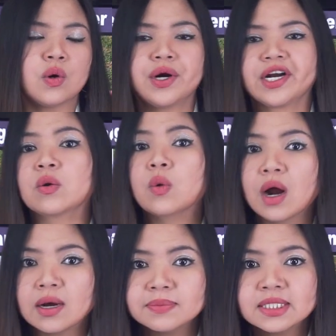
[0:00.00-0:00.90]
or
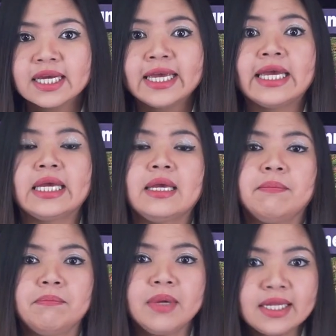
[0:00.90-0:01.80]
cramps,
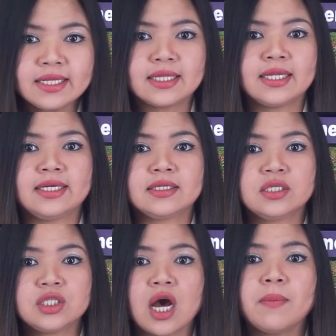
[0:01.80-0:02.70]
immediately
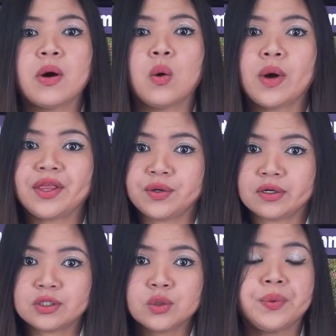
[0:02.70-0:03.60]
stop what
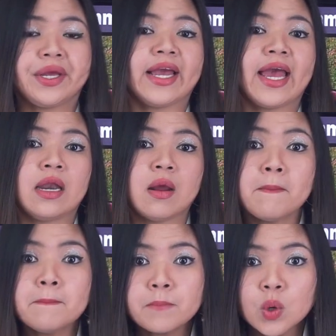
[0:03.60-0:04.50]
you're doing and
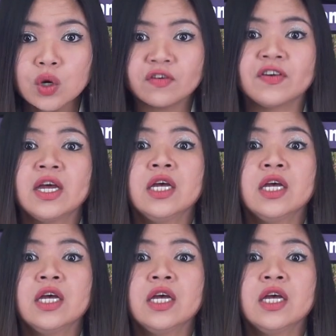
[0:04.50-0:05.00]
move